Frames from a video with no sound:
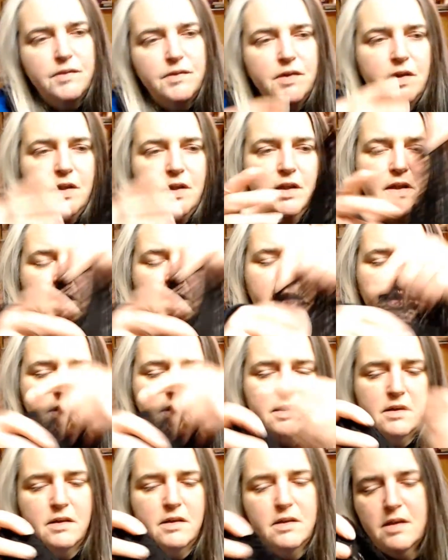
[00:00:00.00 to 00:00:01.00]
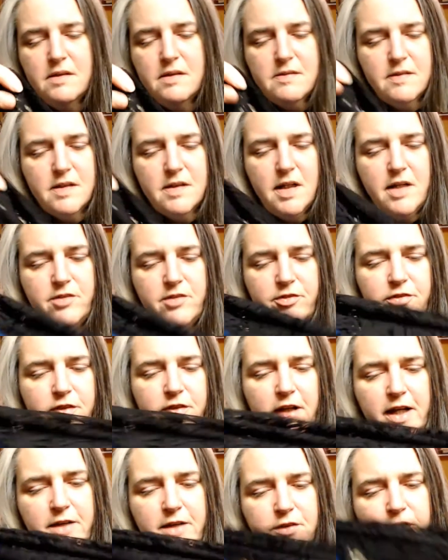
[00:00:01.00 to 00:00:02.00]
And it doesn't have
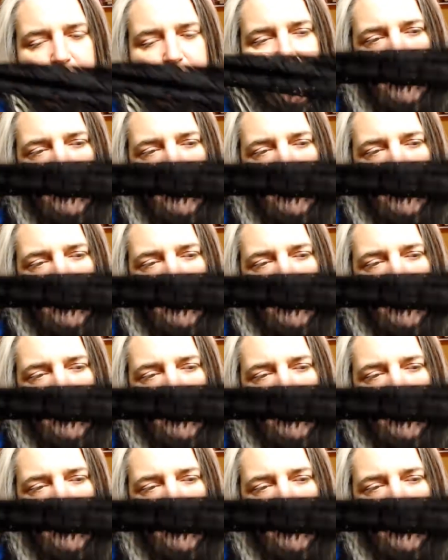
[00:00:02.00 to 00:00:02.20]
flowers in